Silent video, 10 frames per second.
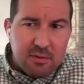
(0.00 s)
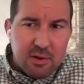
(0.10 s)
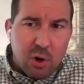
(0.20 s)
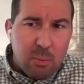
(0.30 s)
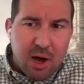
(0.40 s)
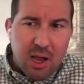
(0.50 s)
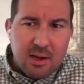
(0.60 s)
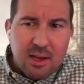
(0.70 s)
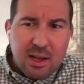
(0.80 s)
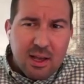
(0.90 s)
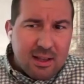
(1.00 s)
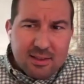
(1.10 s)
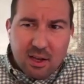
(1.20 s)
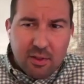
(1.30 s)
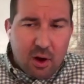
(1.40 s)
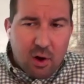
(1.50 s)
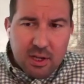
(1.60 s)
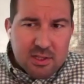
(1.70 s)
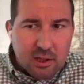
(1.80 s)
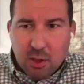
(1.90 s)
And if you don't mind, tell the
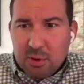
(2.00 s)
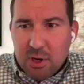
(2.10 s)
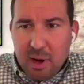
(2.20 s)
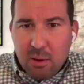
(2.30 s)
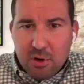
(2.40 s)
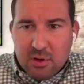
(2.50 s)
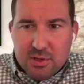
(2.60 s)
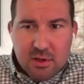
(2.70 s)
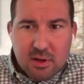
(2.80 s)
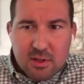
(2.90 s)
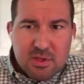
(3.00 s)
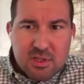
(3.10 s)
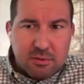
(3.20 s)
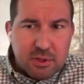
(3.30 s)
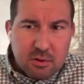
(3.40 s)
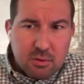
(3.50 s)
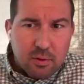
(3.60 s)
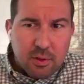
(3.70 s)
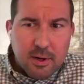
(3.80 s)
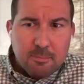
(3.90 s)
audience a little bit about Mercer and specifically your
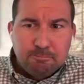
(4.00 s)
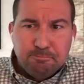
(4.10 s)
role there.